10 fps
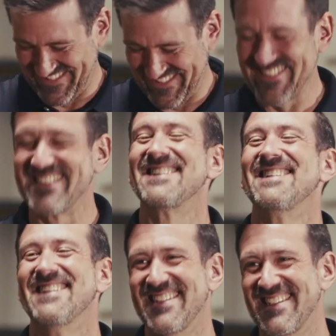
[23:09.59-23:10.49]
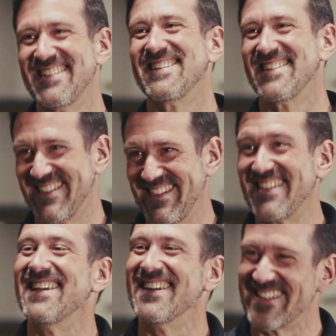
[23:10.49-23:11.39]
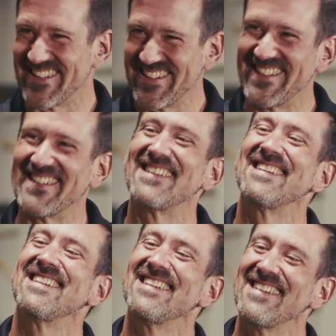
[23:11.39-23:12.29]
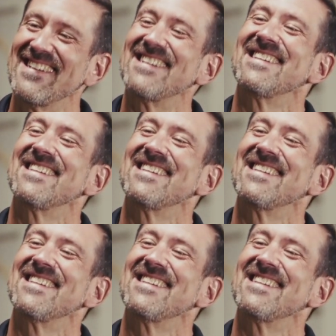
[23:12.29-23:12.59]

about it before I got here. I'm glad to be here, but it's so cool to